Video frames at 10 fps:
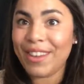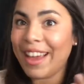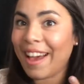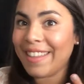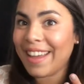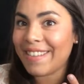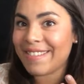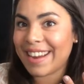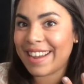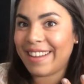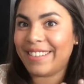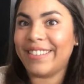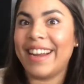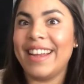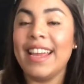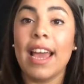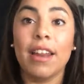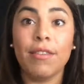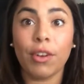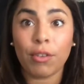you got that ring already and
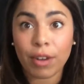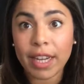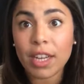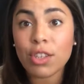if you're ready